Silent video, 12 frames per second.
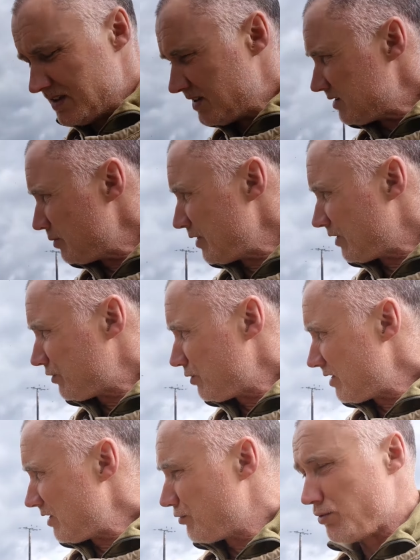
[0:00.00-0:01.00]
to make sure
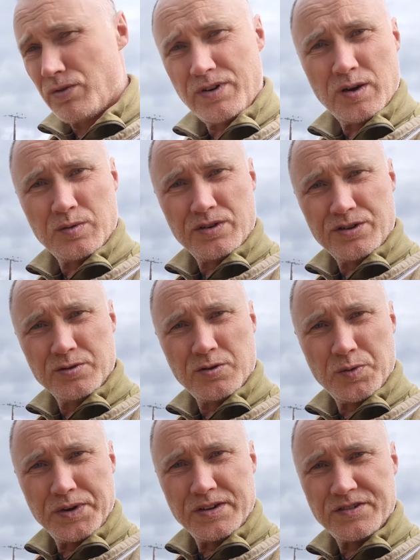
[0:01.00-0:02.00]
they're drawing out new
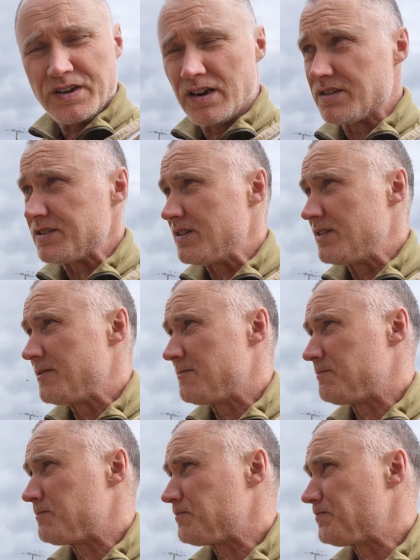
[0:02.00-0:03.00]
queen cells.
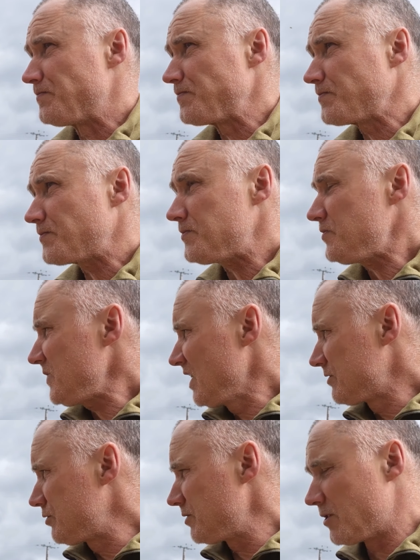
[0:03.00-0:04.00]
I
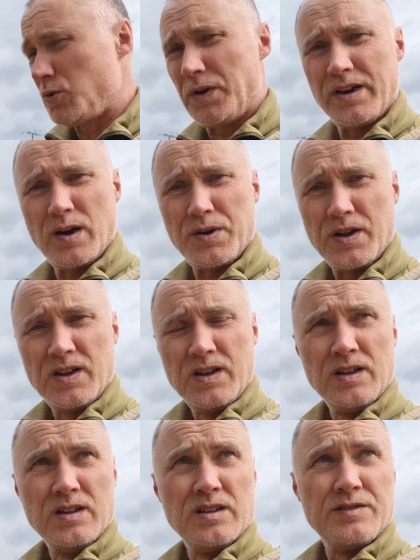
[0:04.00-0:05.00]
took the queen out
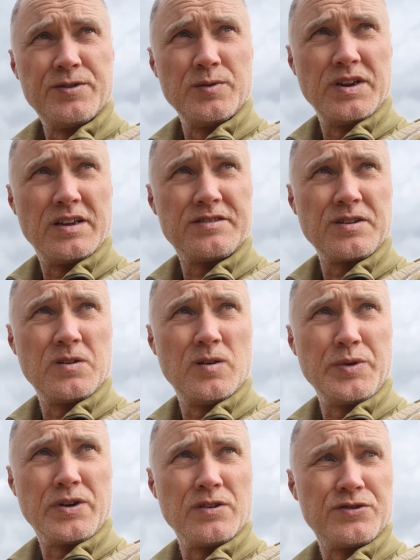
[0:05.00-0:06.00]
a few days ago
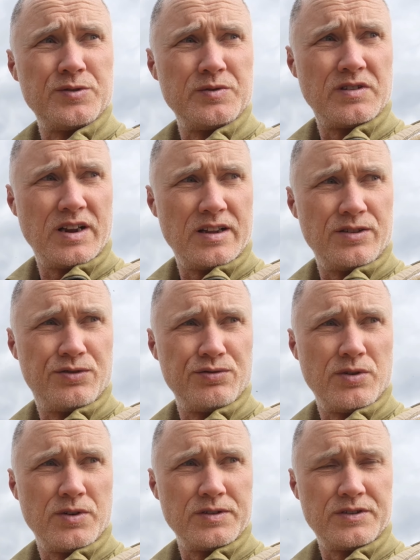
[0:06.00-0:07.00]
because she was laying
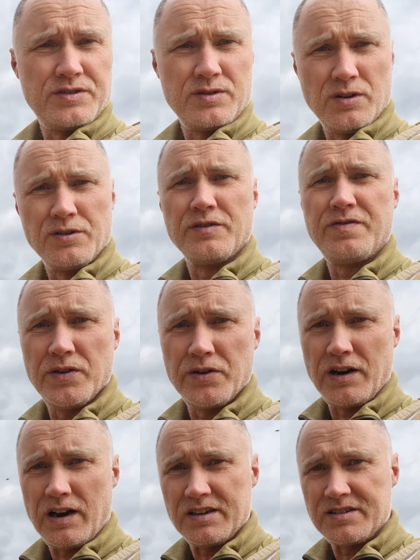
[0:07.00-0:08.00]
drones,
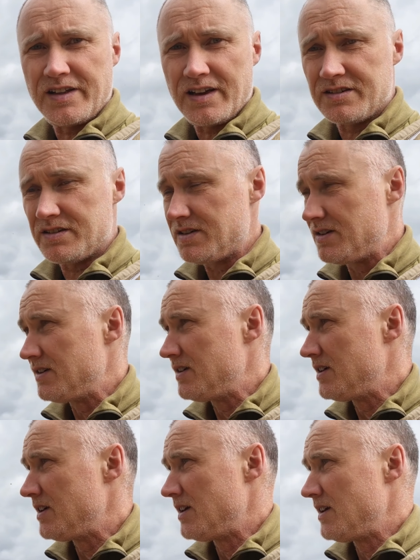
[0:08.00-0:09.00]
unfertilized eggs,
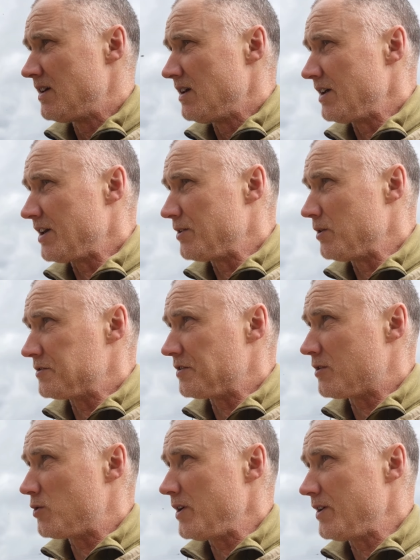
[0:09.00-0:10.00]
and I noticed the
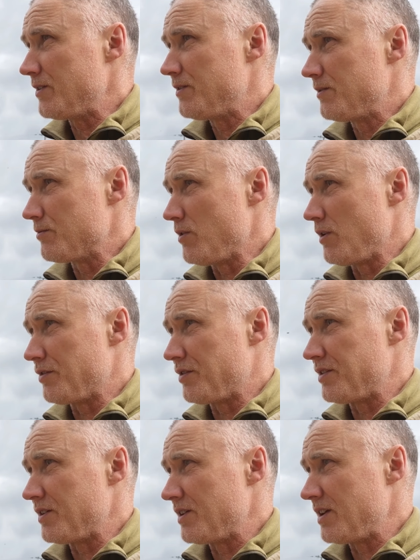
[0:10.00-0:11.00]
queen rather
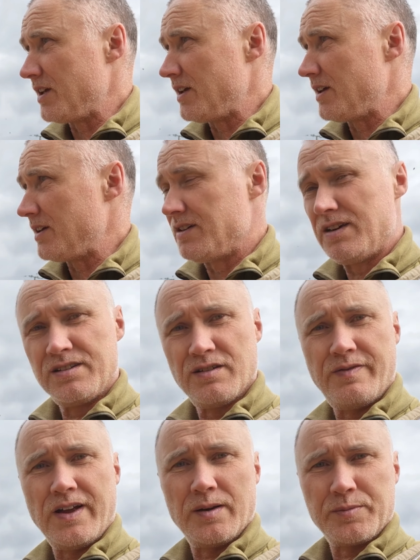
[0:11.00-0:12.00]
than a
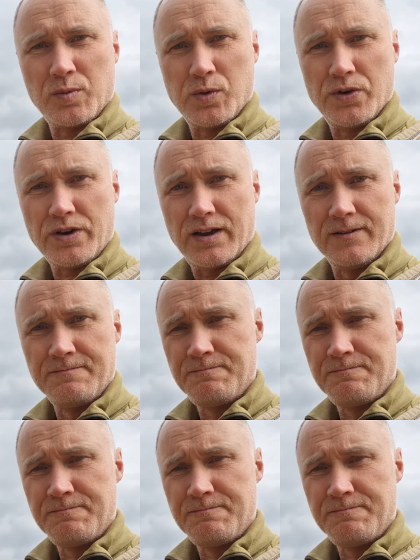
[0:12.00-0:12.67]
developed worker,